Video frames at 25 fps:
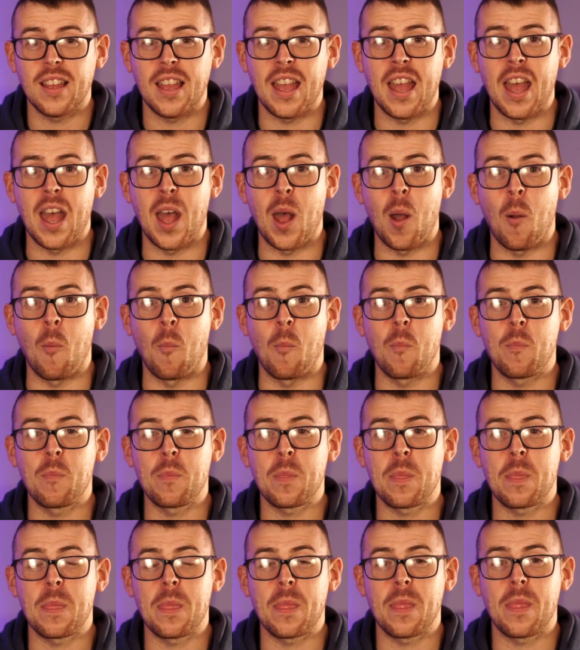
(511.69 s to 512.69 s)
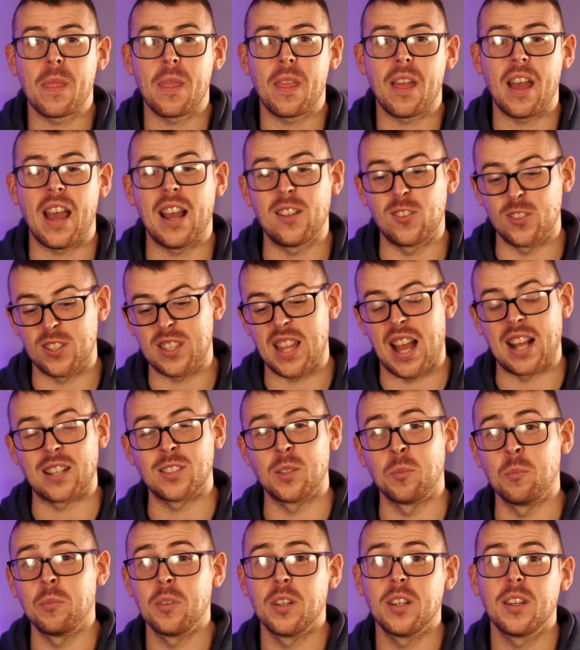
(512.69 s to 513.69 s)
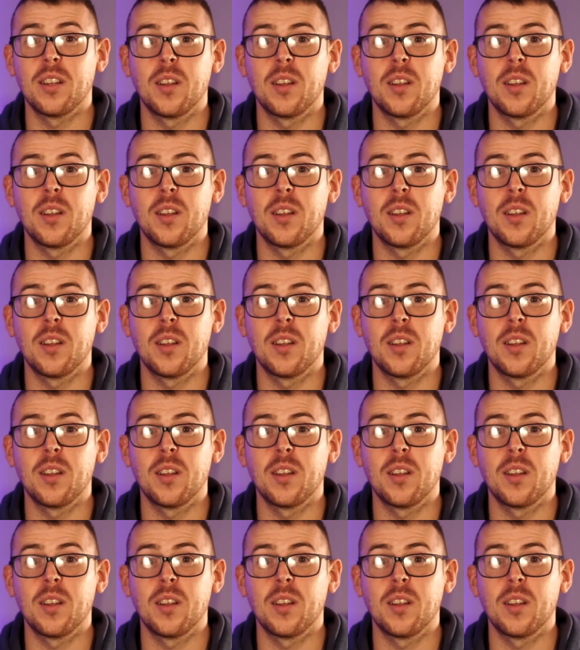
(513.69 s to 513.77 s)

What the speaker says: I just text him.